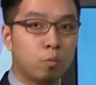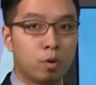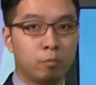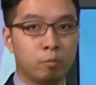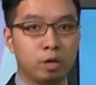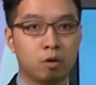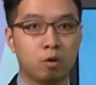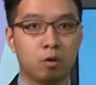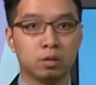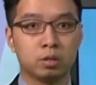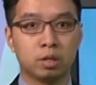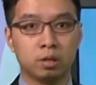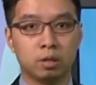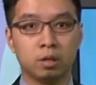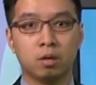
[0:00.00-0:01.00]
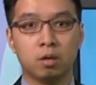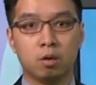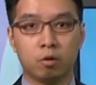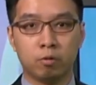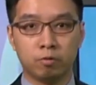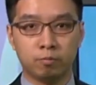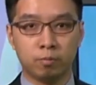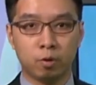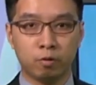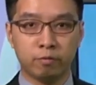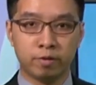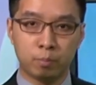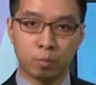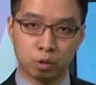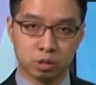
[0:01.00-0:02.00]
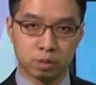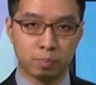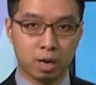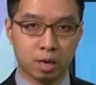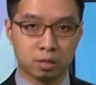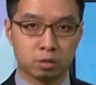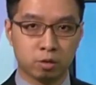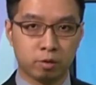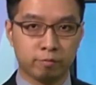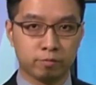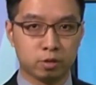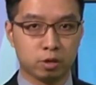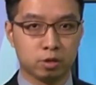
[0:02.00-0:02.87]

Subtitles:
were recorded over most parts of